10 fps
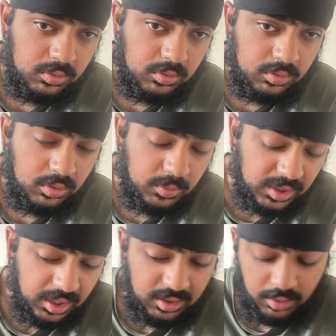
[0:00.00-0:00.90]
So
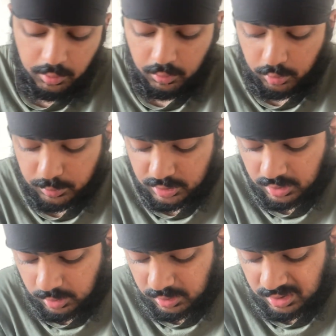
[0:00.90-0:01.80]
again, there are options
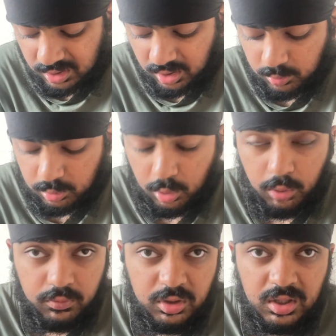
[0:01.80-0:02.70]
out there. United would
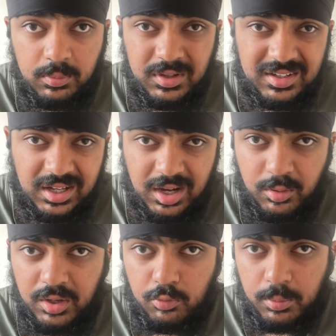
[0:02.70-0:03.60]
obviously be
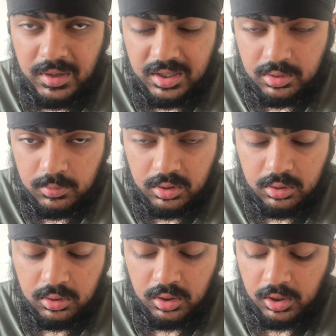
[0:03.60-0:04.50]
scouting replacements
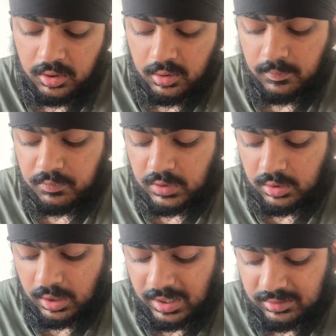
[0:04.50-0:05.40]

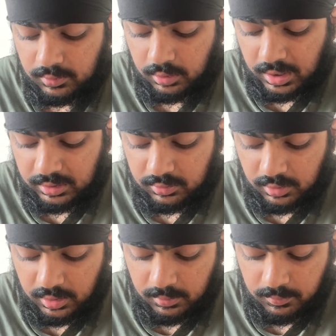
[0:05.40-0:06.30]
as
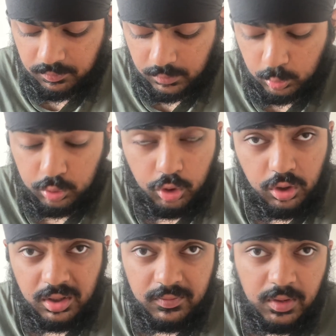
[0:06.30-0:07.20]

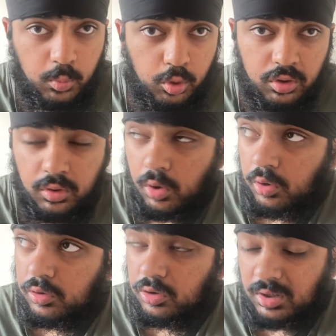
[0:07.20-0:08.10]
alternative. They would have
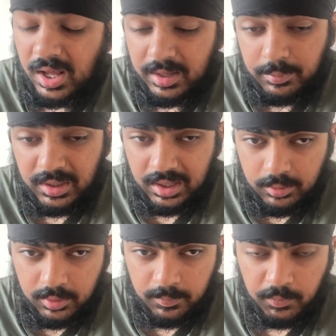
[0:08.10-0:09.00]
not just had
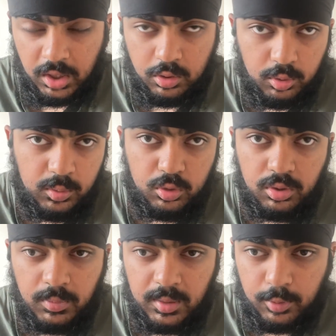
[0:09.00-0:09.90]
Baleba. I know he was the
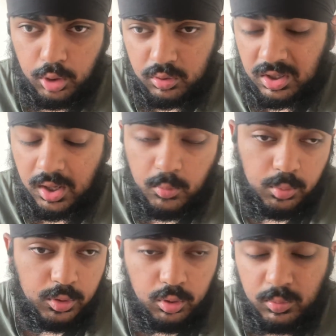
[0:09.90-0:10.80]
main priority, like we were
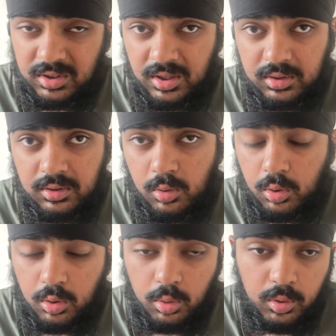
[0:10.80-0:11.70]
doing with Sesko
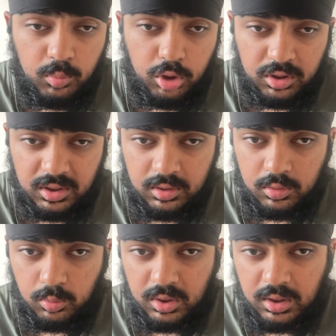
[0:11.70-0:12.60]
and Watkins.
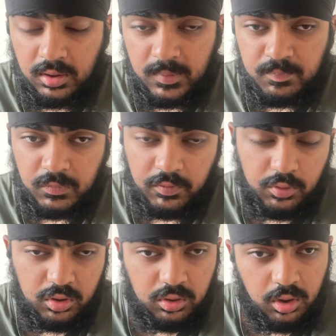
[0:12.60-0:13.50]
We
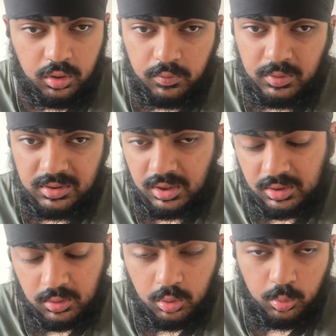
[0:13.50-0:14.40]
first started off with
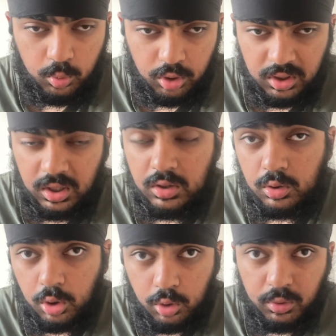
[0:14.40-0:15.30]
Sesko, Watkins,
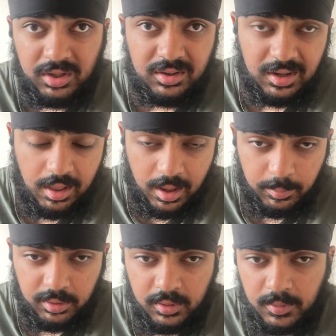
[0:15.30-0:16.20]
Gyökeres, Delap,
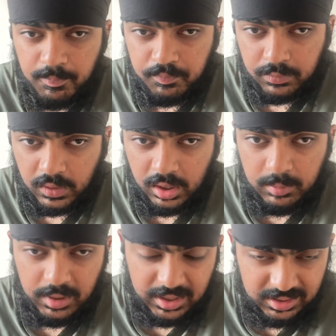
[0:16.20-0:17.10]

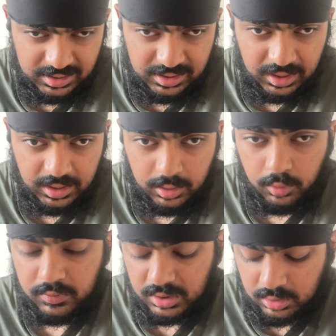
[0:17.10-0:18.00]
Ekitike, and then
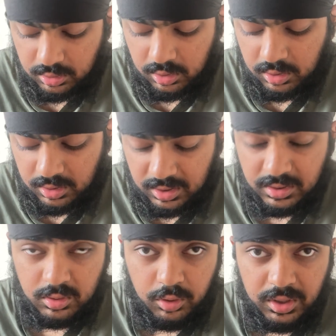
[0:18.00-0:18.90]
obviously the list
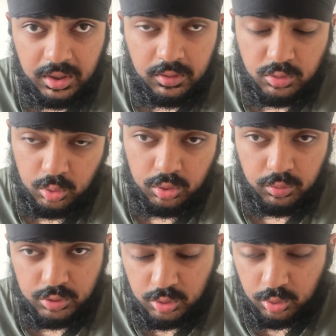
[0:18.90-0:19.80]
got shorter
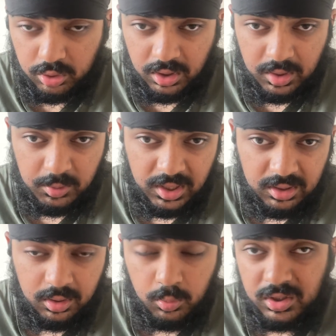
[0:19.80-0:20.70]
and shorter, and then we ended
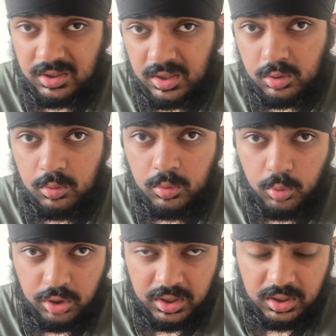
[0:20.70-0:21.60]
up with Sesko and
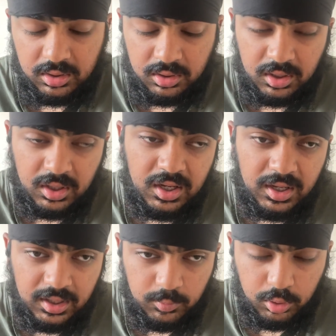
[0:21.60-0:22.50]
Watkins,
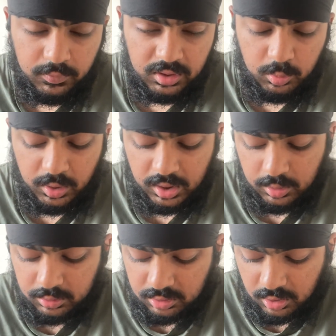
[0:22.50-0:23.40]
and then we obviously went out
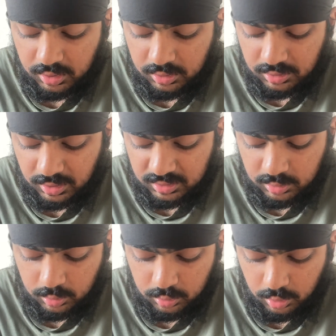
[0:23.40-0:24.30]
and signed
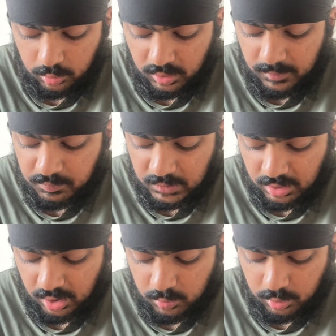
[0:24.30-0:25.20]
Sesko. So
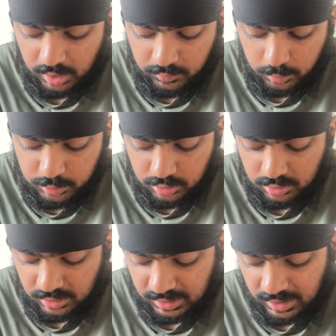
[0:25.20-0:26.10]
United will have options.
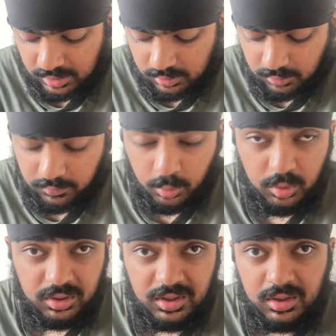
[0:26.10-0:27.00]
Again, the
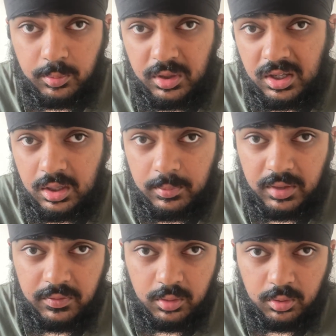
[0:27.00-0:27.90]
focus is to bring in a
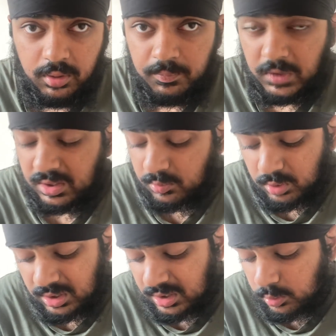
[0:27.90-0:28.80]
midfielder. I think we
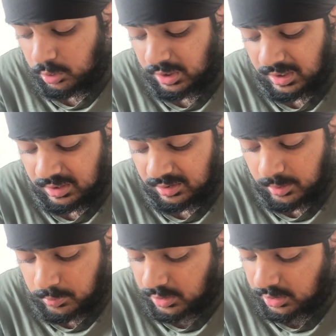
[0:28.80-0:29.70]
need one
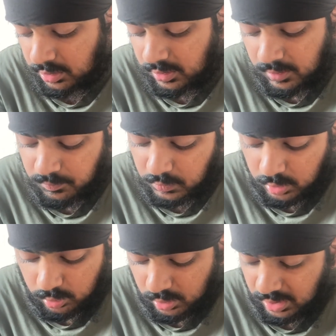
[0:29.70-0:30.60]
ASAP.
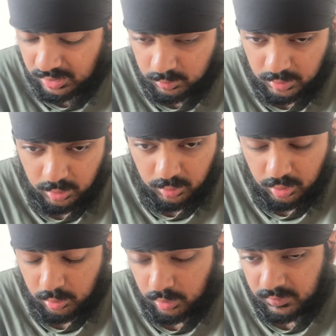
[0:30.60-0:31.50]
Who that is, we don't
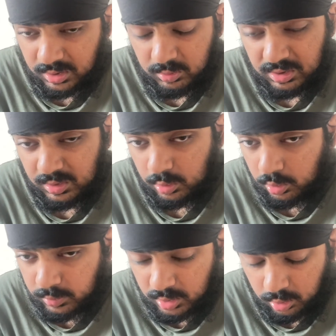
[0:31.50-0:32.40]
know. Obviously, we've seen
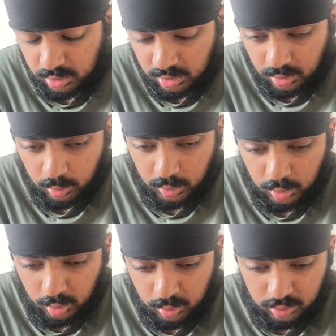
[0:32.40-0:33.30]
Toby Collier go on
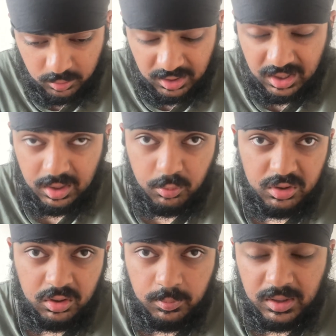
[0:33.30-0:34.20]
loan, so again, there is
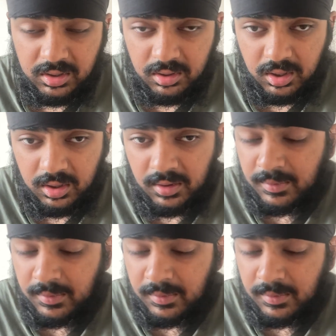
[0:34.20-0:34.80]
a space there.